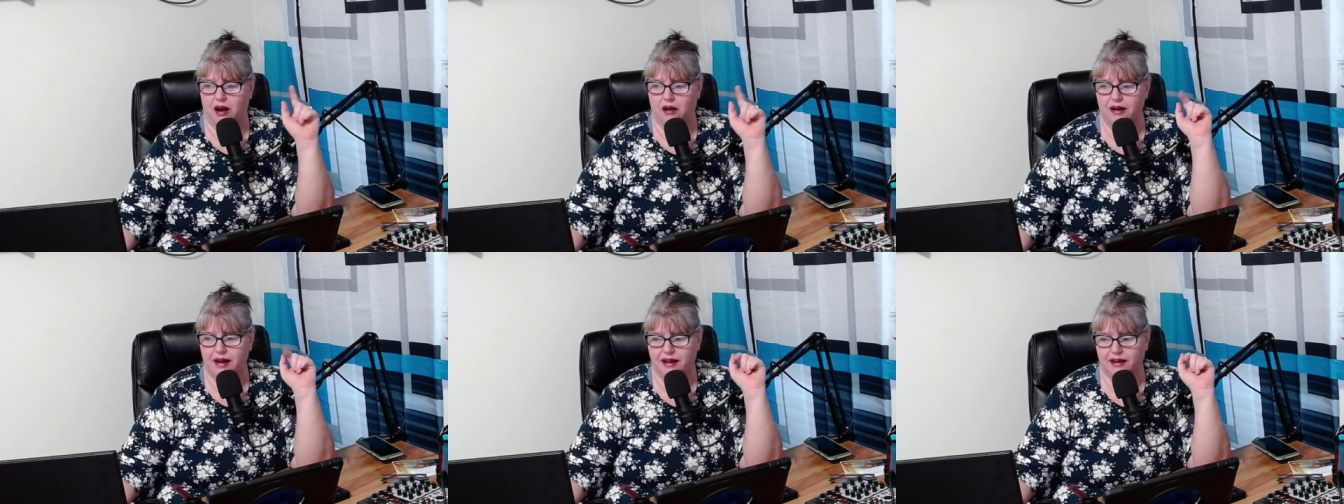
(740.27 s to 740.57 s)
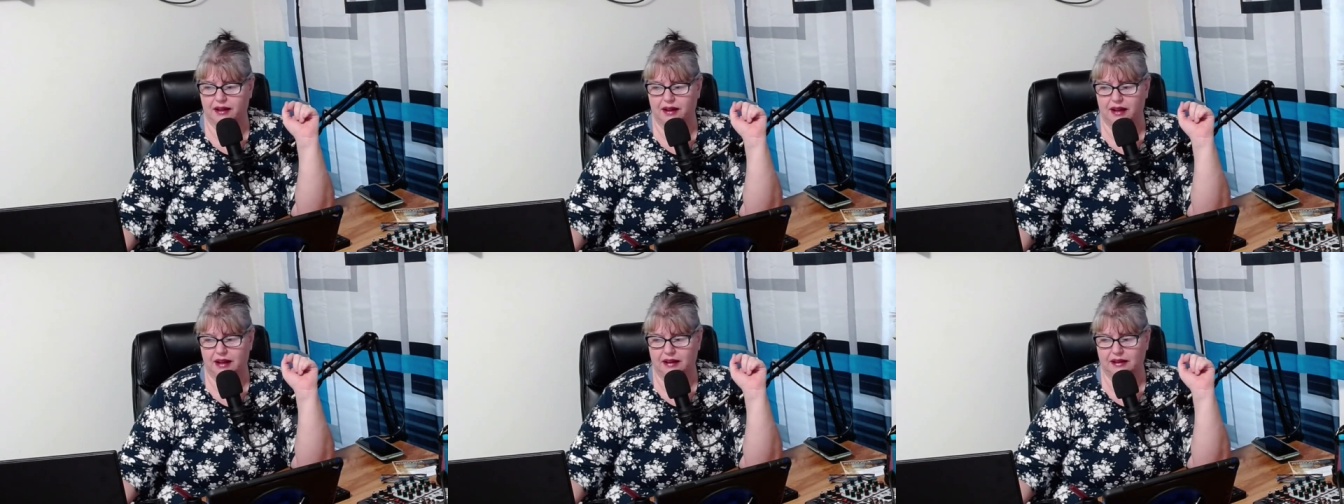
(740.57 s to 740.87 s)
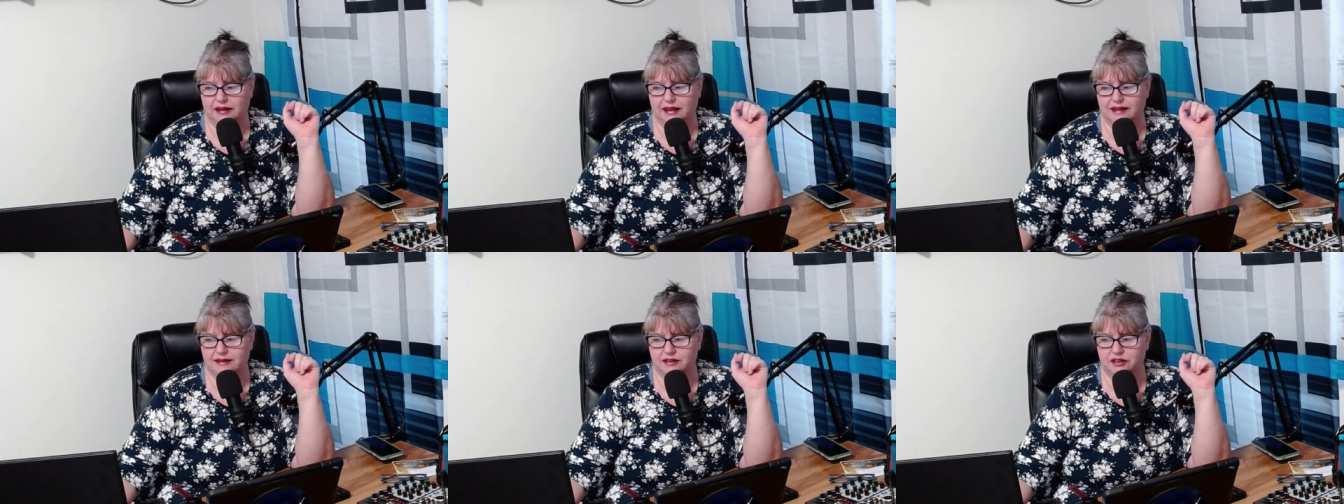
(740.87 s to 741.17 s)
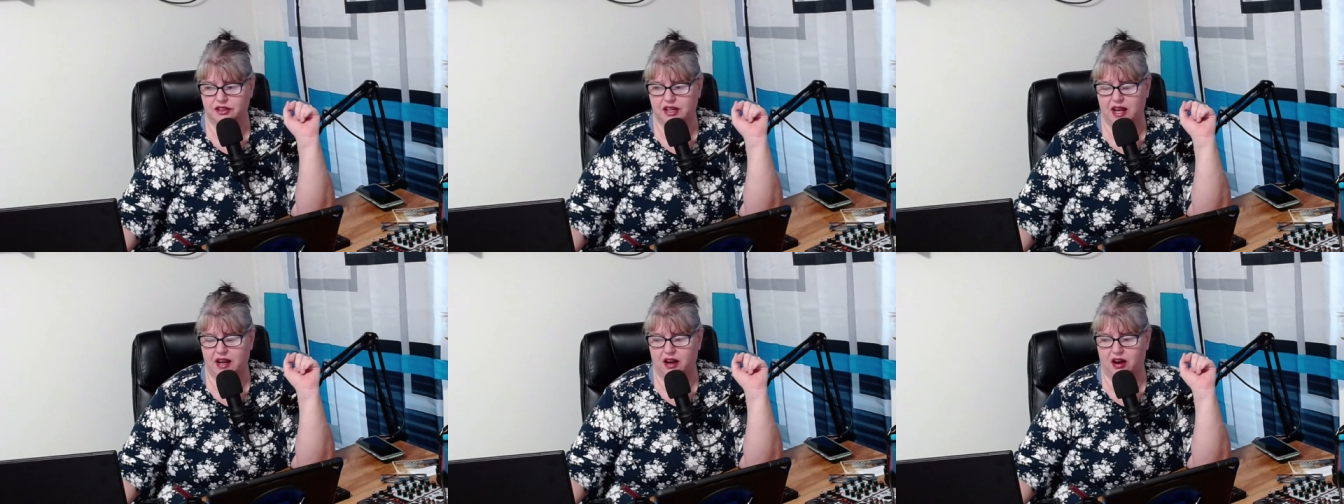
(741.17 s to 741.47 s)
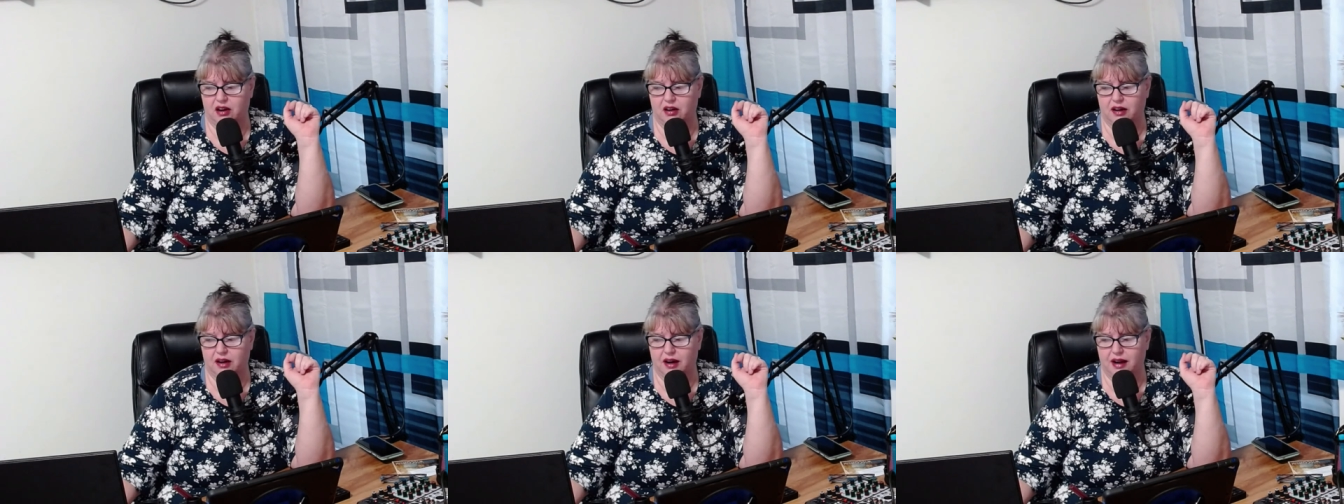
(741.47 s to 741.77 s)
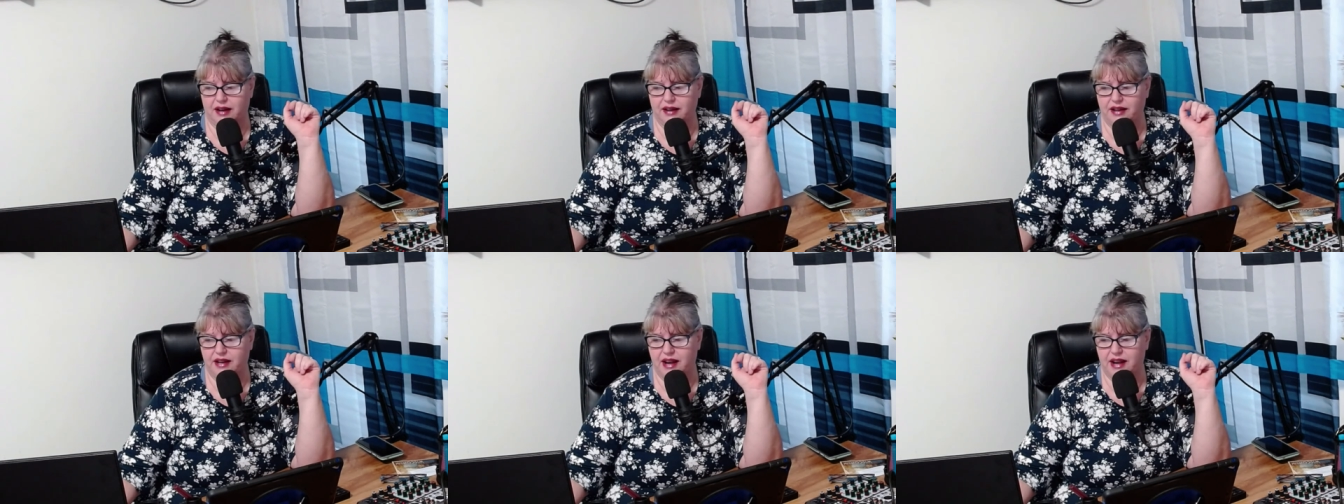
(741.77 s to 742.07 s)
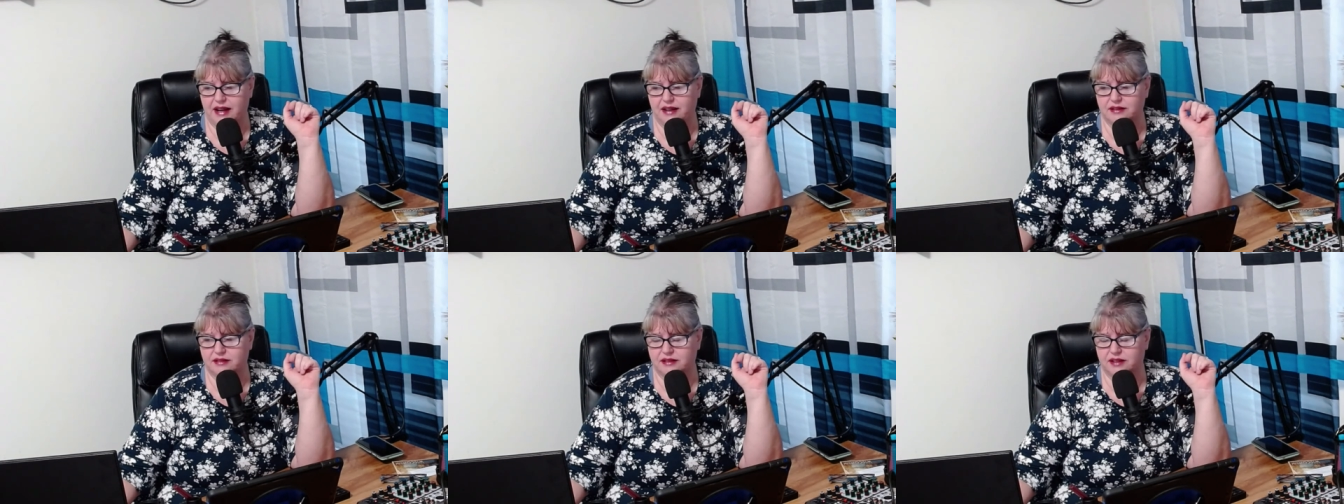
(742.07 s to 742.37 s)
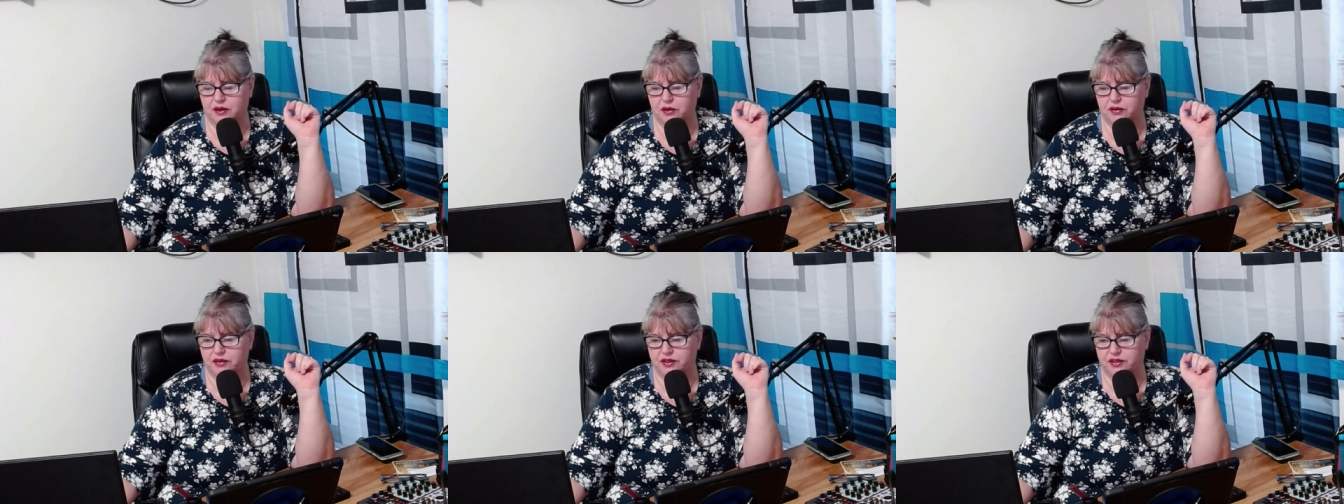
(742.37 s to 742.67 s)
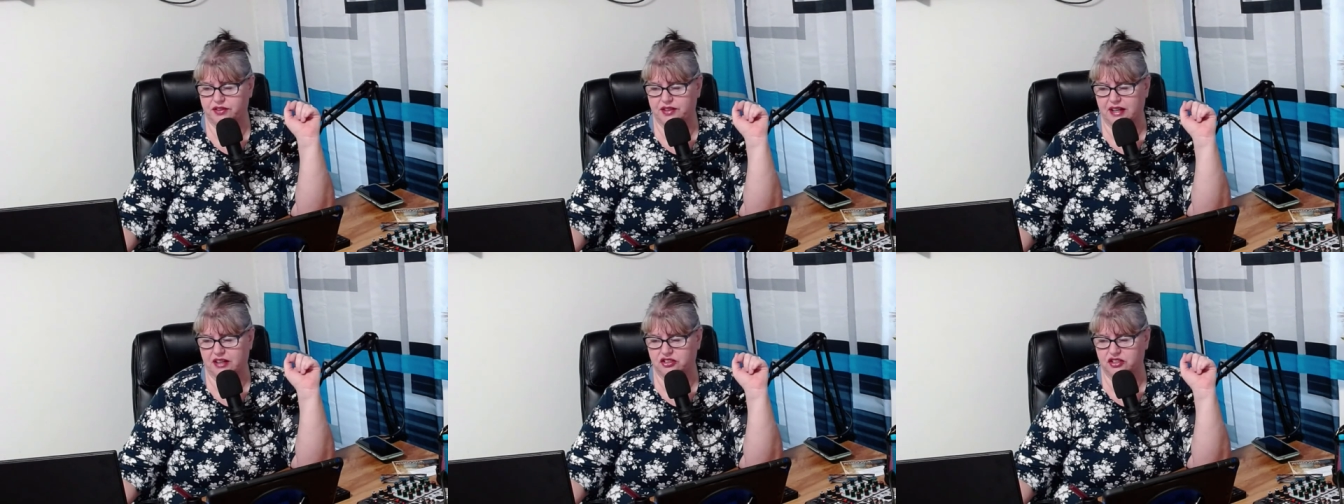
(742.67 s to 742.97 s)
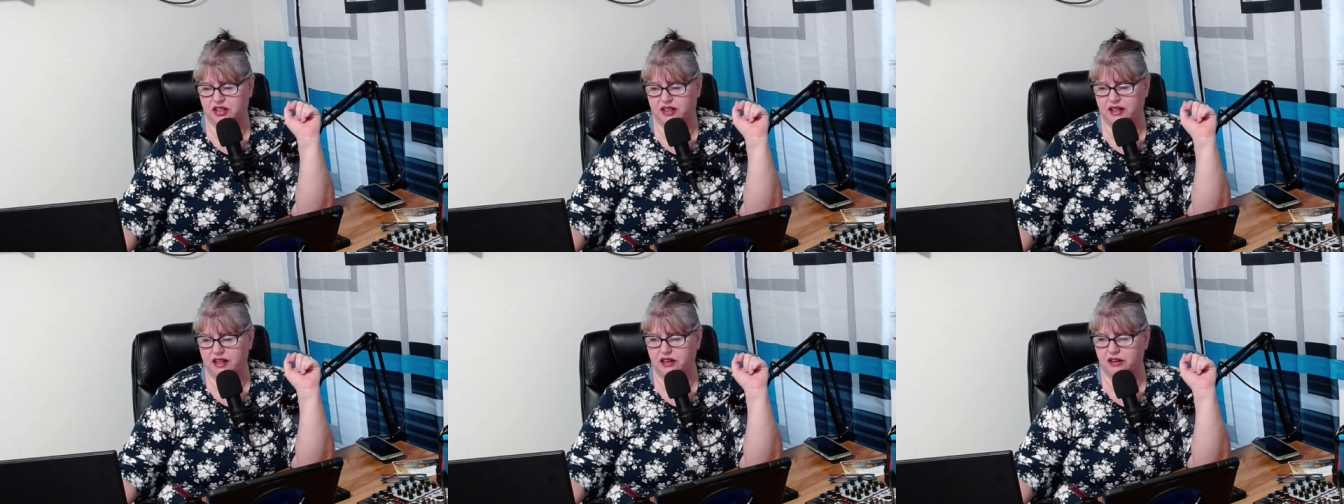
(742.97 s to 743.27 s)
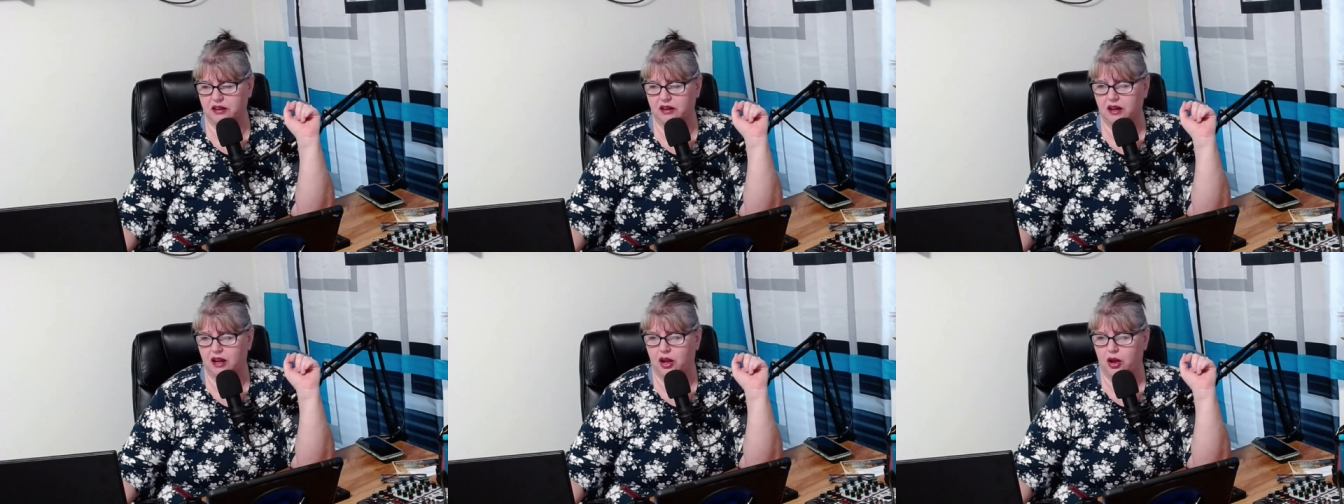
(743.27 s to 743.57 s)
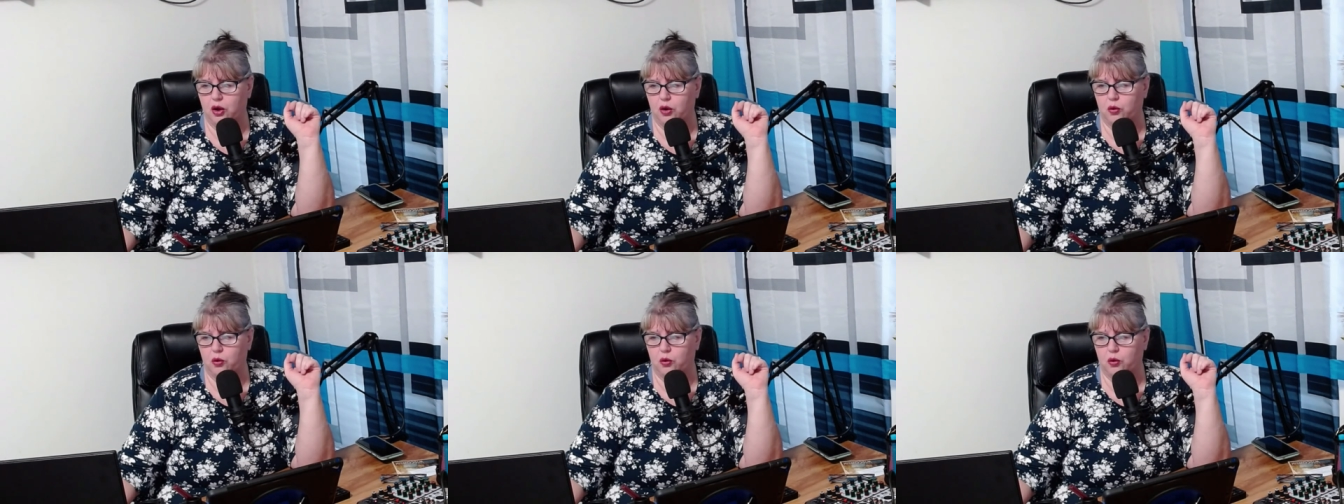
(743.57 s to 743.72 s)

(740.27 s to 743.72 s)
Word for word: All right, let's look at our next section here,